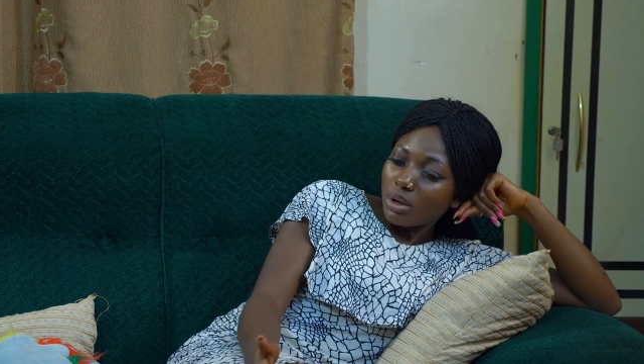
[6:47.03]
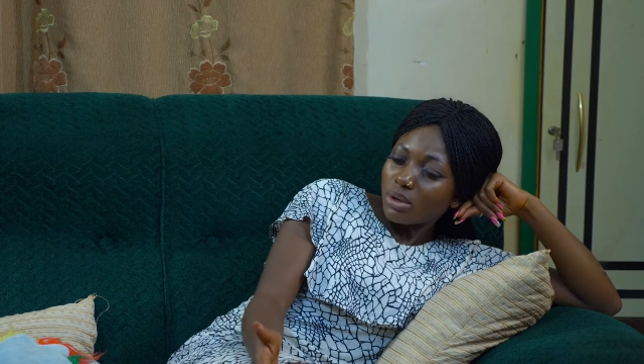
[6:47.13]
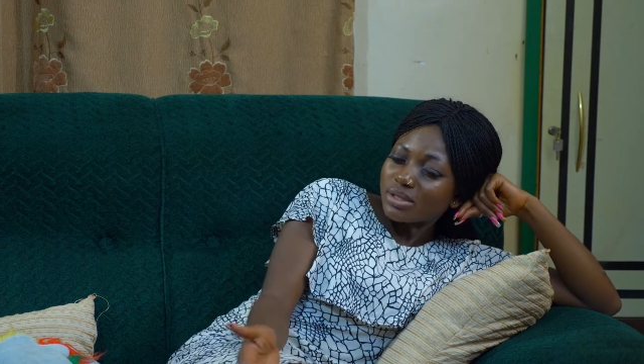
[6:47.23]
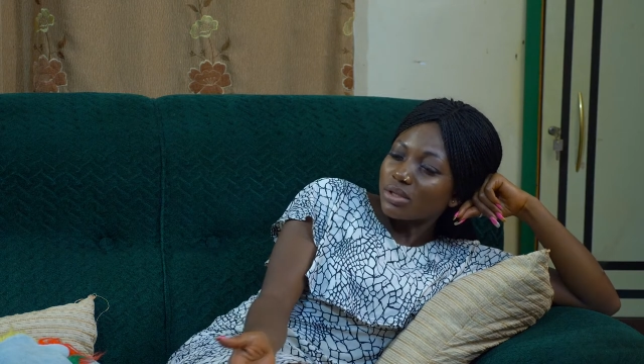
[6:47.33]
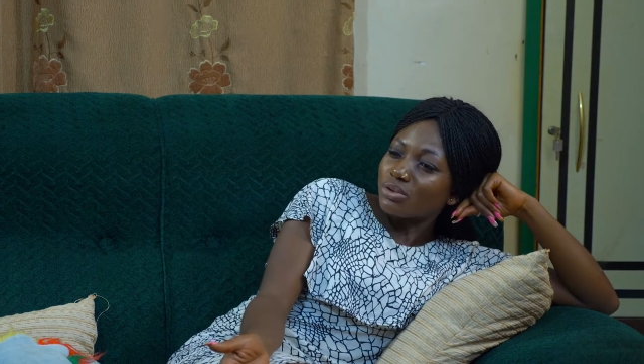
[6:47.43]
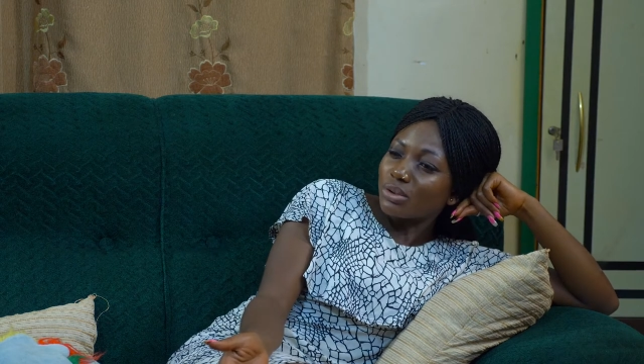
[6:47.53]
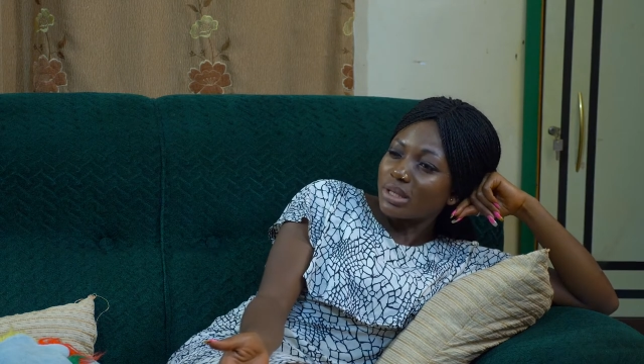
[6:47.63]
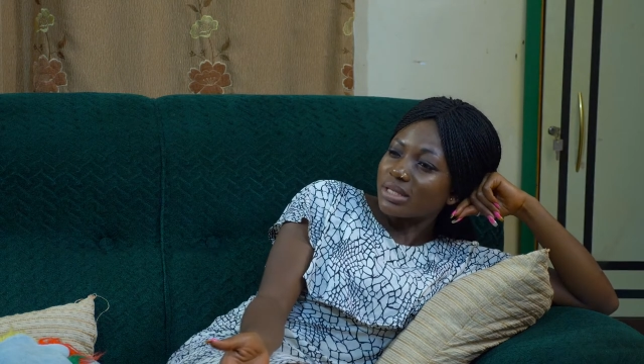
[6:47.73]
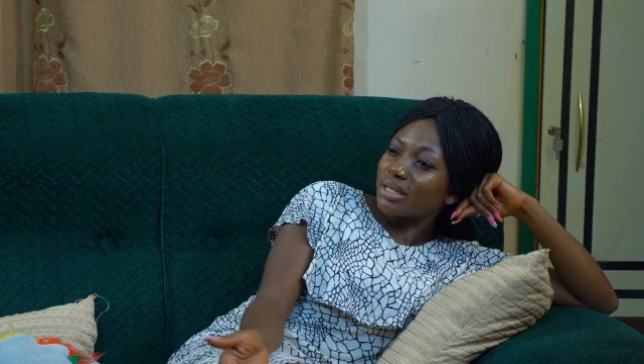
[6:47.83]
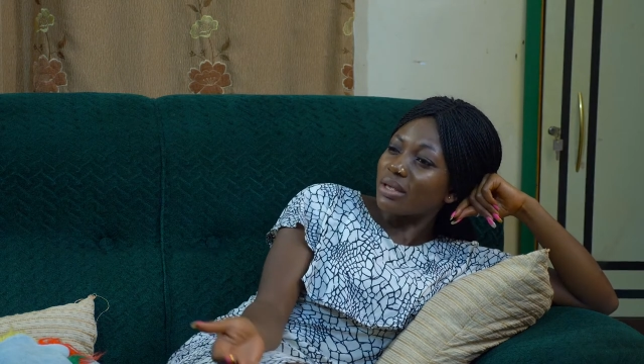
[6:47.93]
Because the
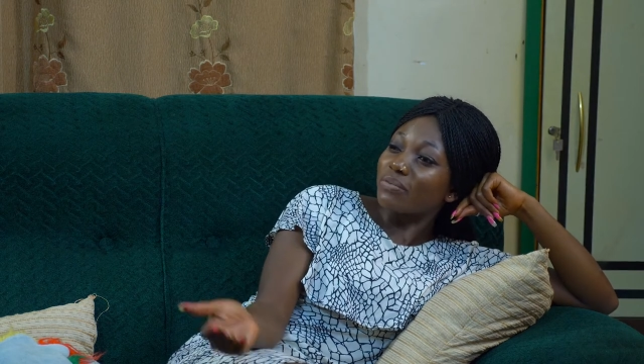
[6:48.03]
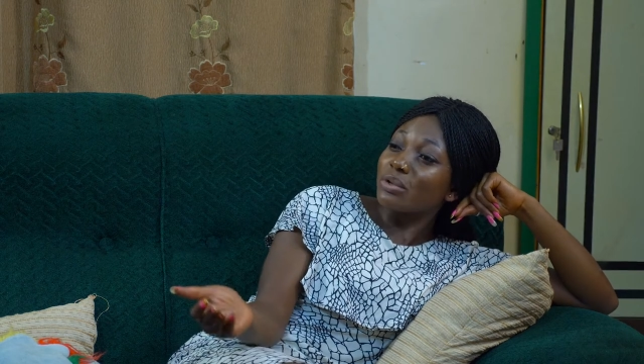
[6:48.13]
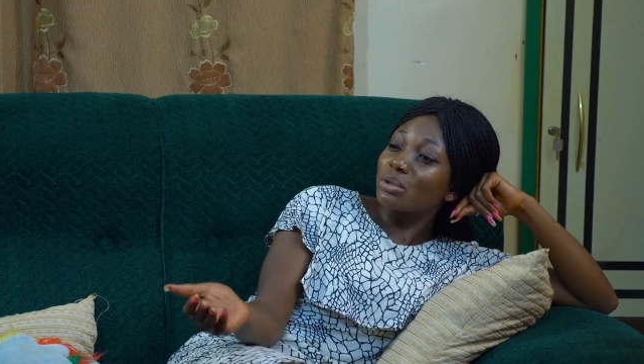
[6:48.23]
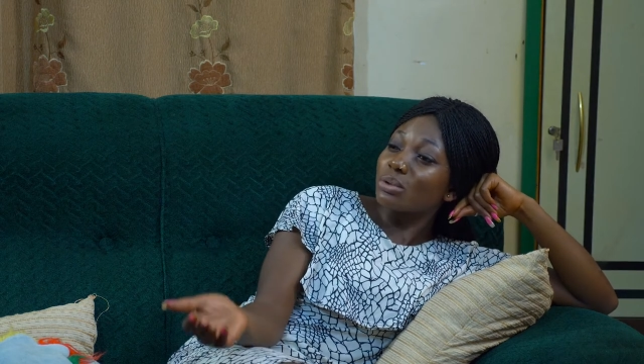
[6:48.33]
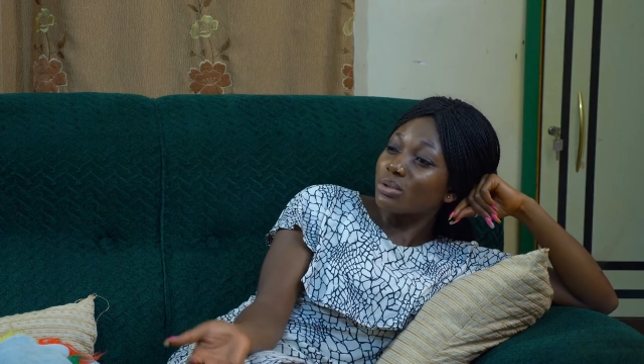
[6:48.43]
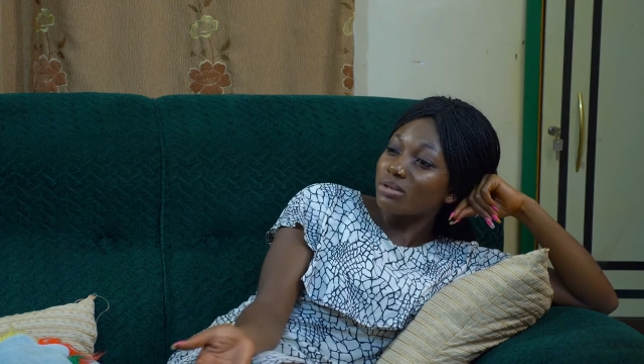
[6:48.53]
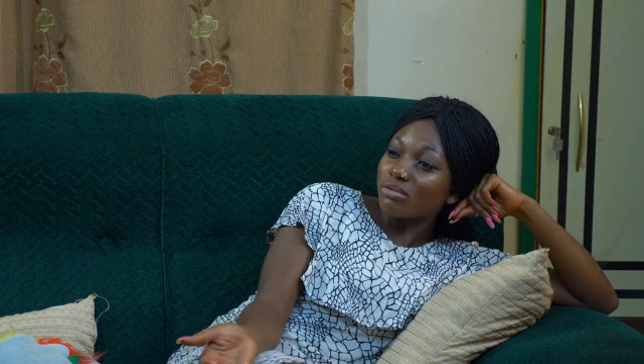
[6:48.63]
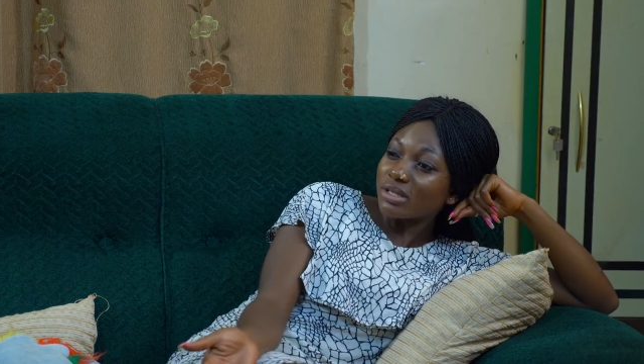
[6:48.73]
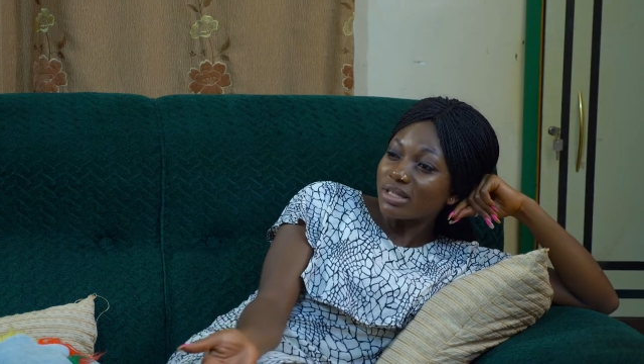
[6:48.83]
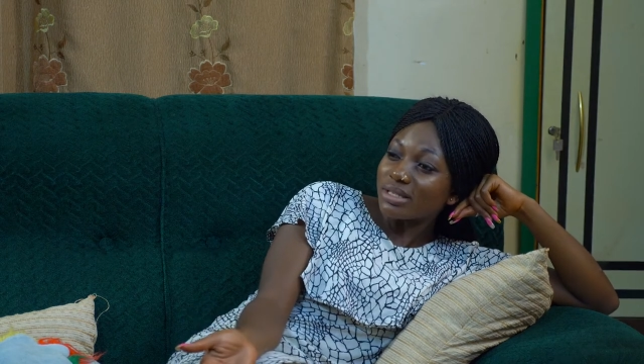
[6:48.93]
truth is, if the news
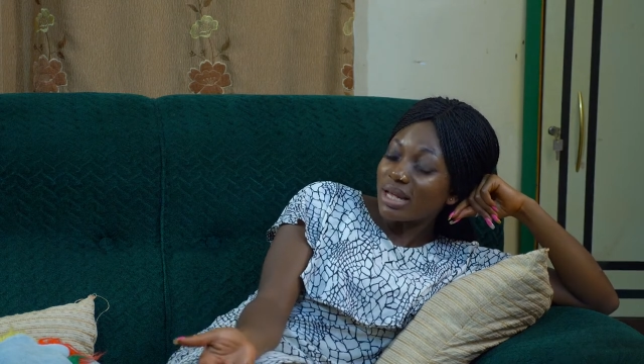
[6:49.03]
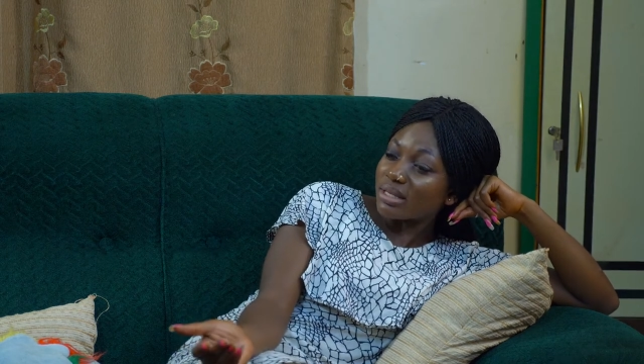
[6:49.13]
reaches